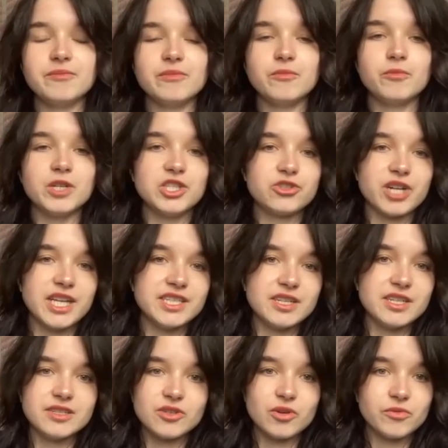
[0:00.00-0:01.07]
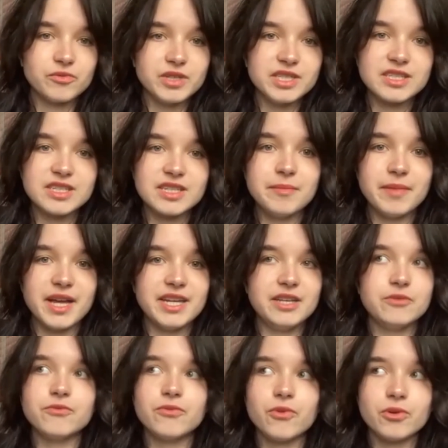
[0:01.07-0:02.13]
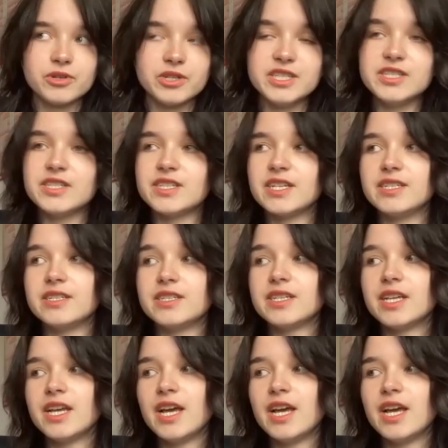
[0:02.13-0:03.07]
which raises obviously many worries and